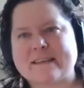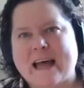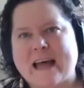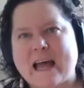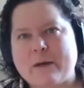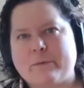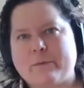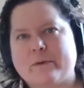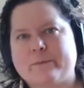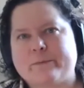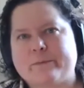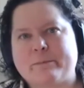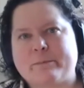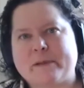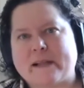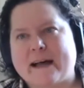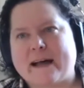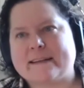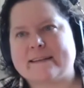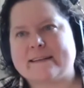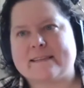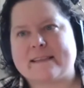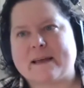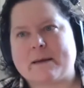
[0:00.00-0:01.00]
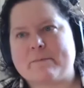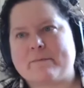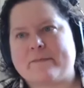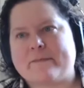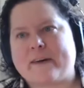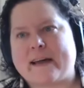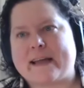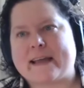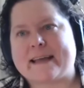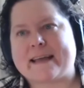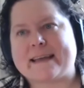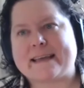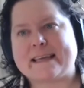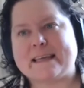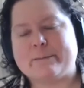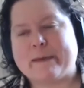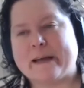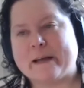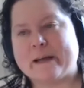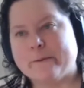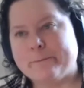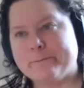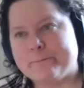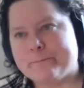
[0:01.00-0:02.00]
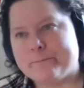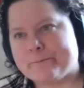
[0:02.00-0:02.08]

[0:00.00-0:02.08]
I will reply to them via email